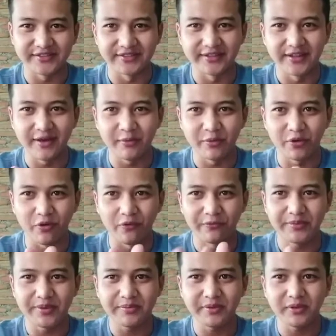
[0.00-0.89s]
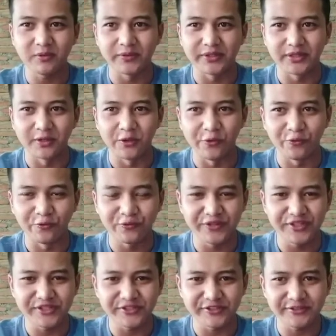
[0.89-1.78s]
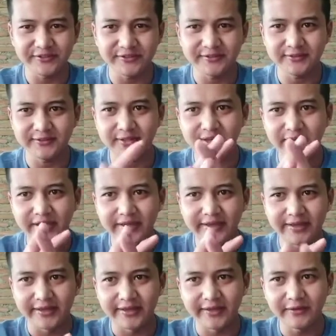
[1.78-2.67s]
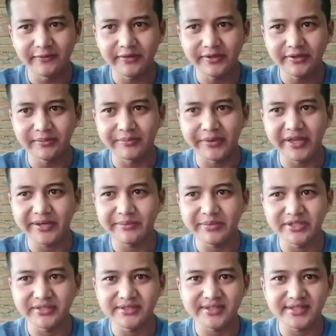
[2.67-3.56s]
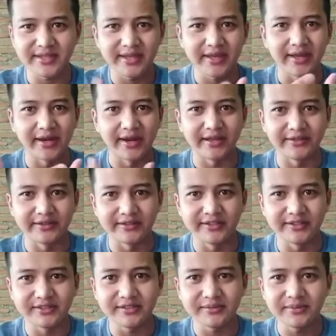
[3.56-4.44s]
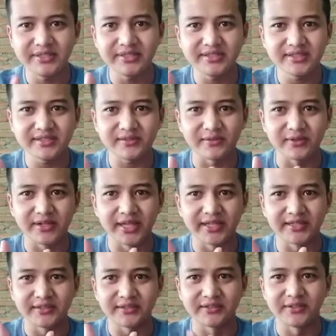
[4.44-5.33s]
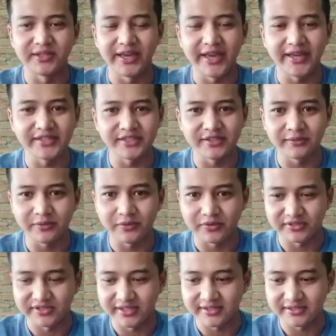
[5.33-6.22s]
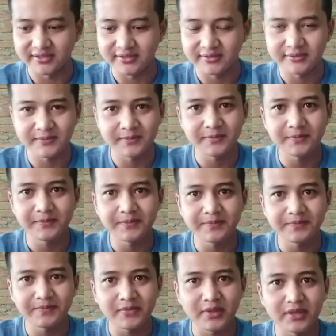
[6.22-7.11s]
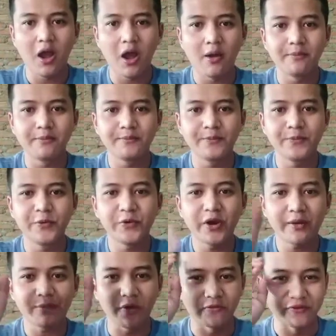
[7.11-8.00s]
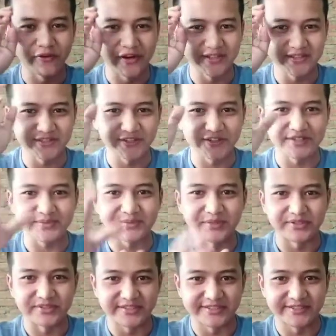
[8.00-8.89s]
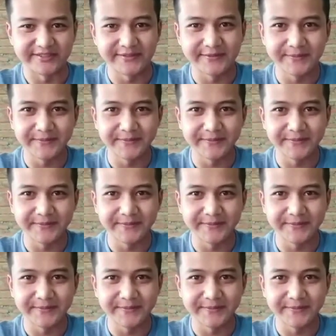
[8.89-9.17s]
the number of people with low vision, hearing impairments, and other disabilities related to the aging process. Put up overhead transparency.